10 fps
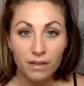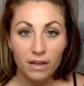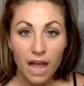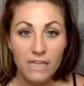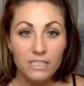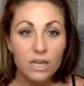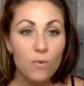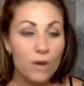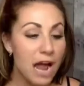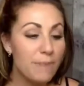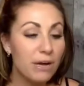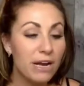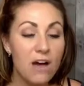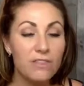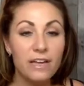And so when I put
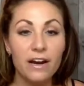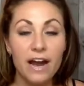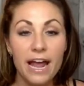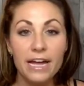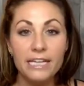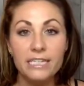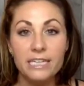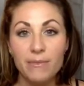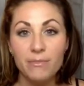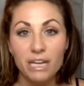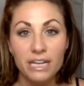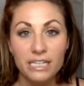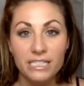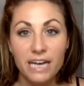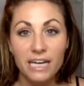out there, hey, it's time to hit
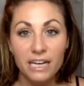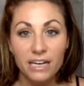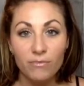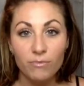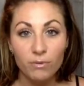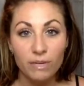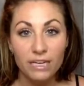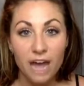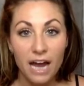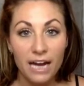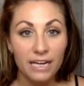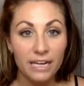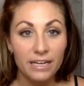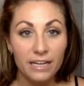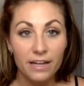executive, we're week 9,
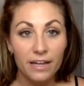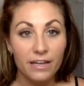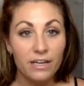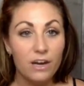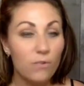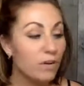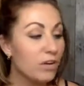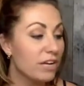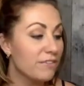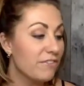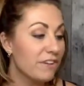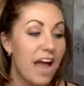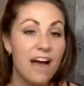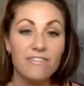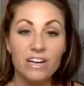and you know, we could have even
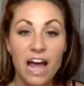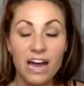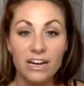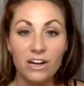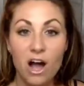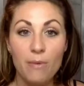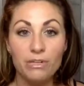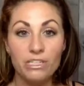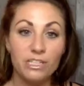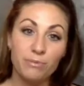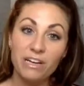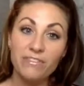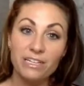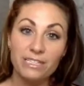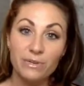had it accomplished in the
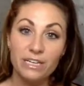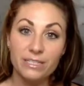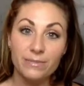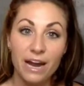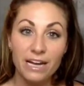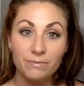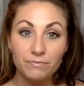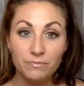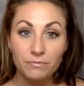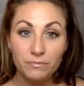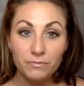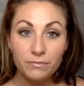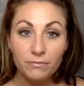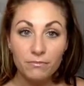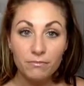previous weeks, right?
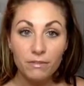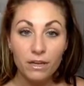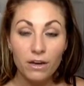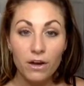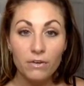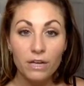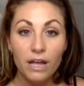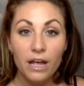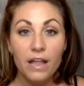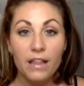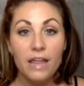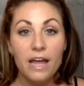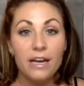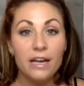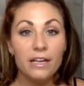You know,
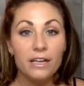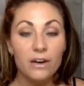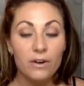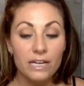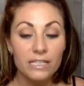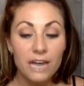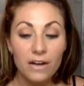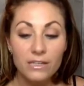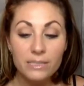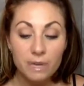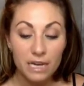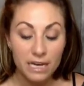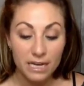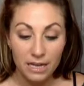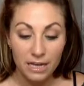then, you know, it tells
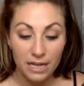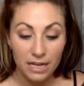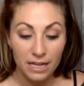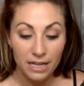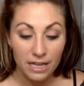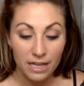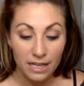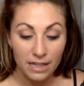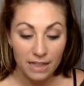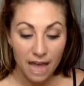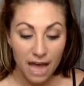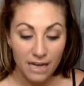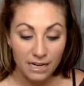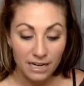me that,